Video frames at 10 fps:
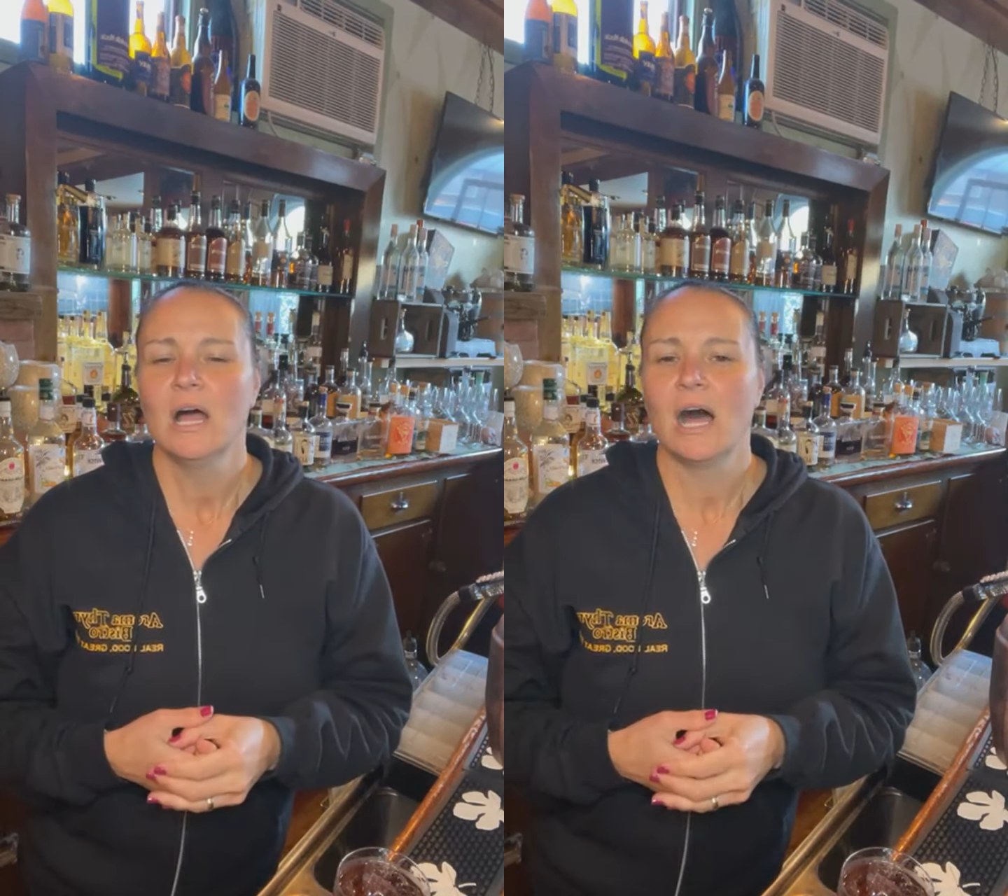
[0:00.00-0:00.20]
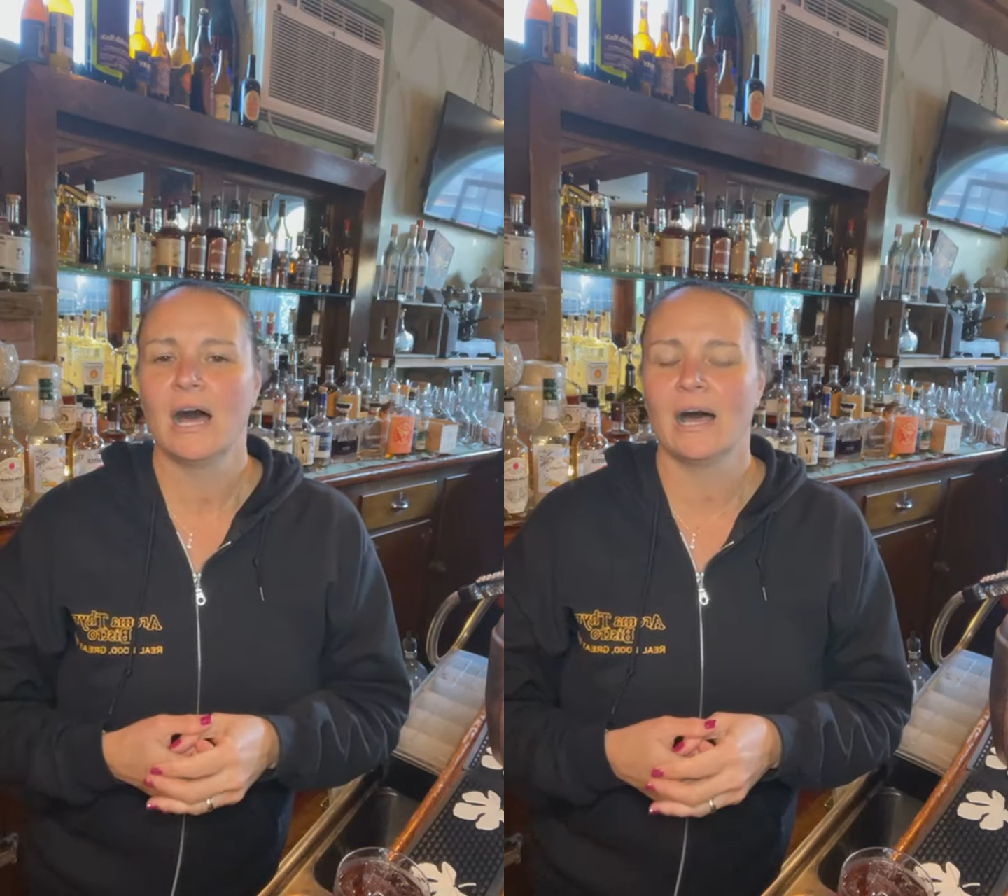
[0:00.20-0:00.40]

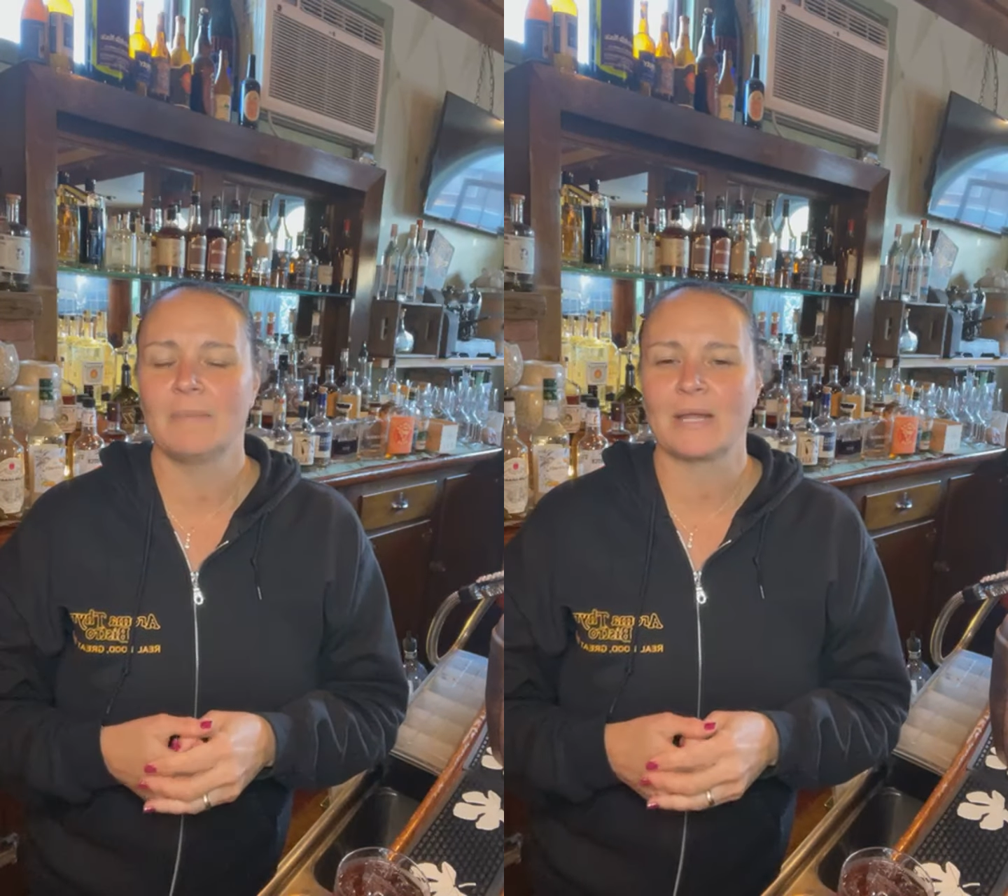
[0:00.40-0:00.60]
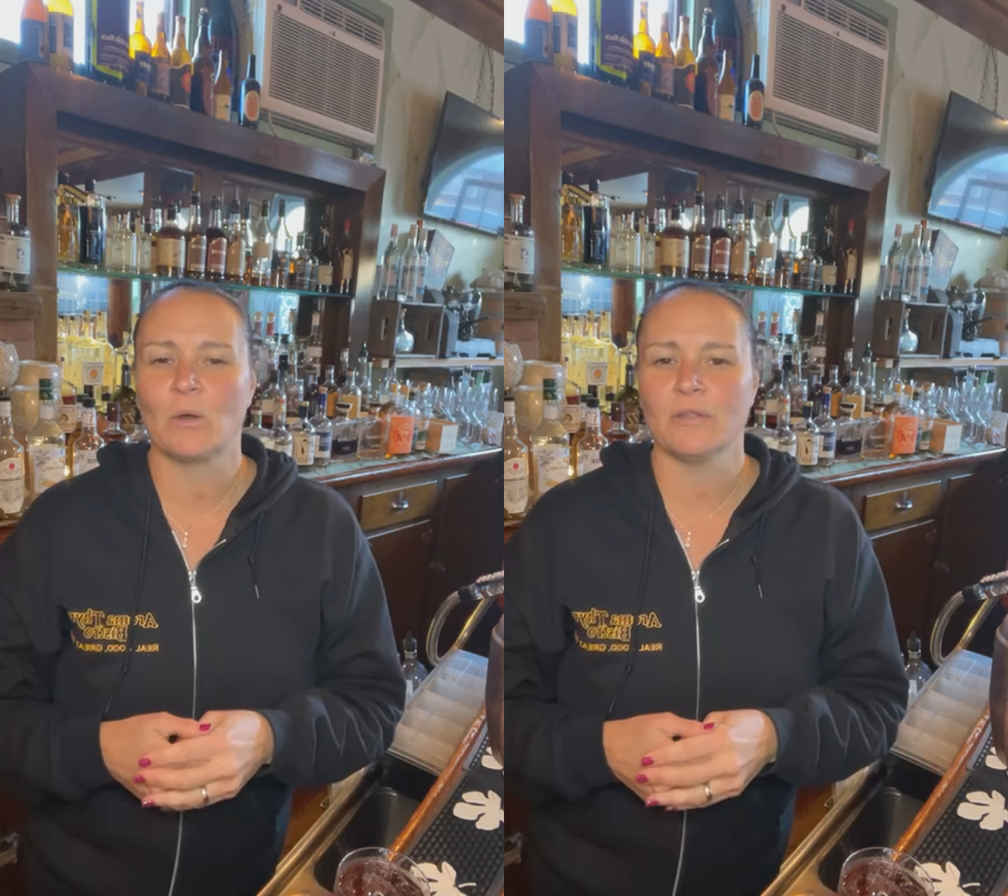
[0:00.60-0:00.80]
Um,
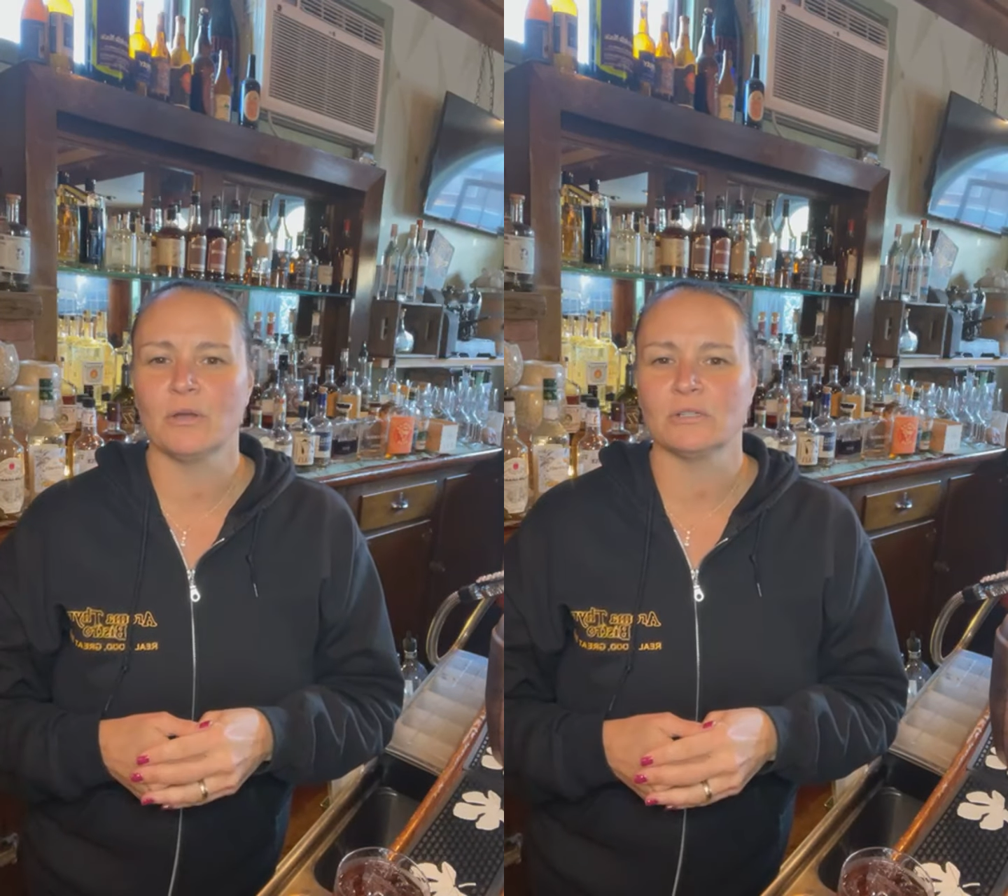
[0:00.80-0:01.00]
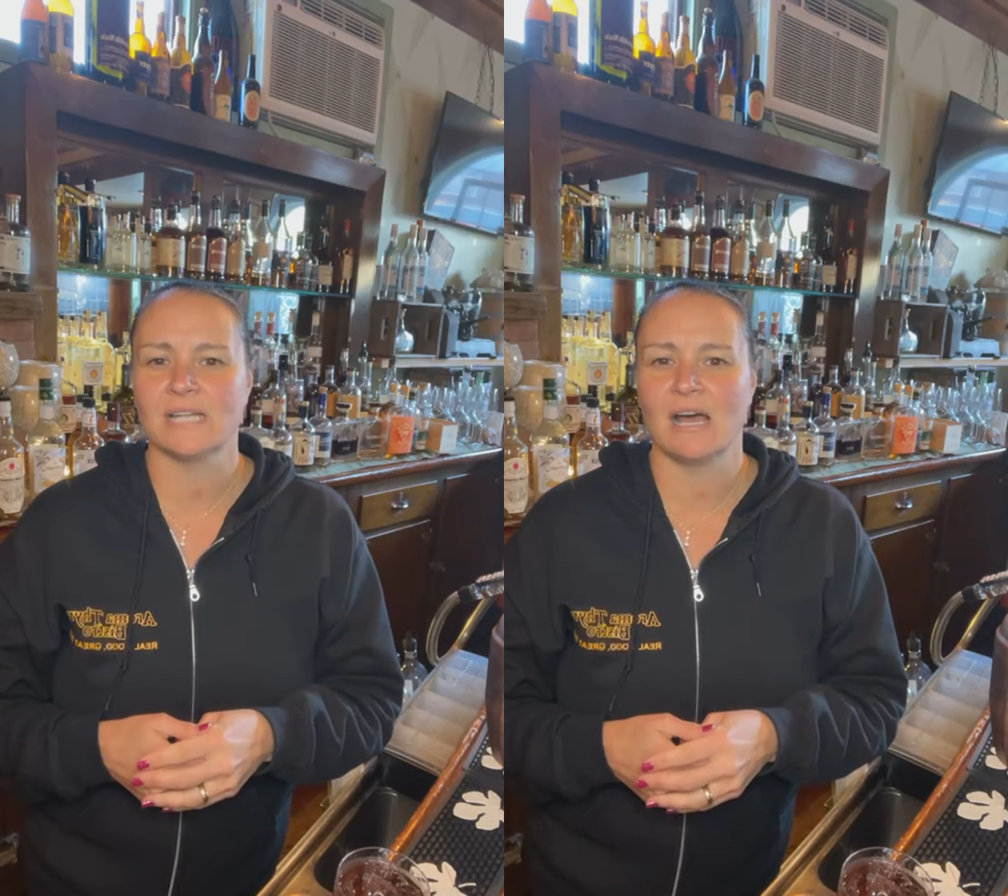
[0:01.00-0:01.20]
I called the
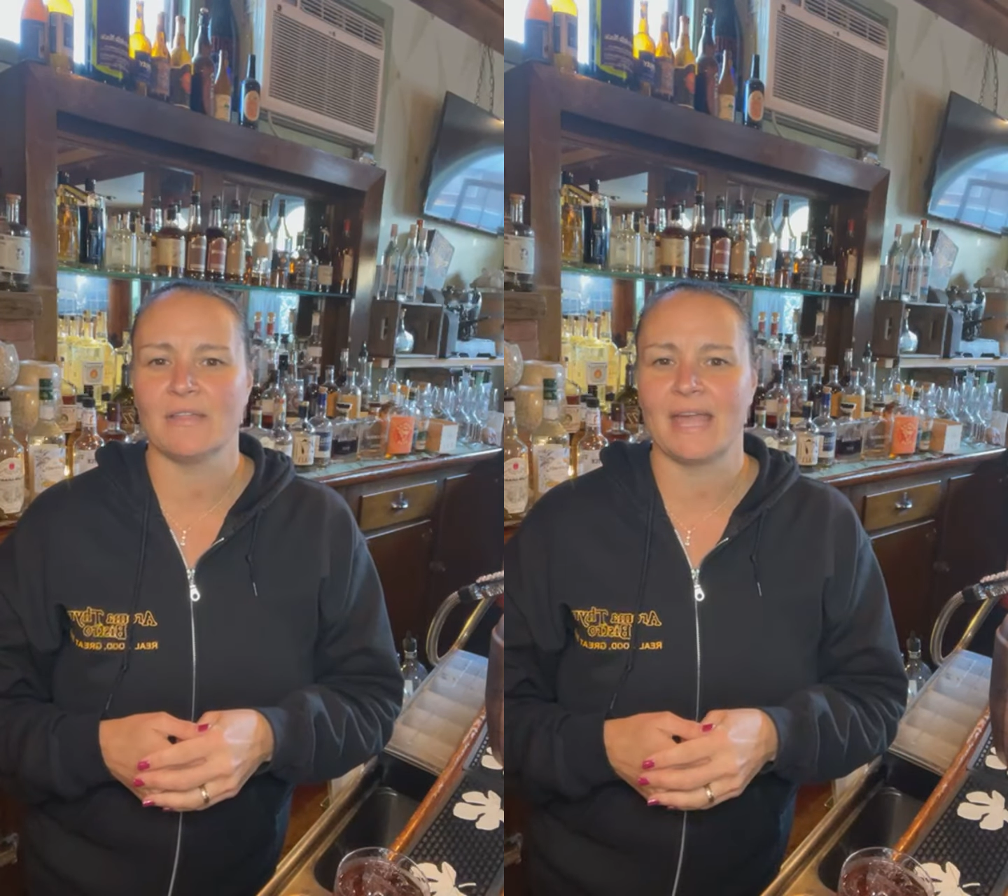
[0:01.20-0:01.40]
hotel.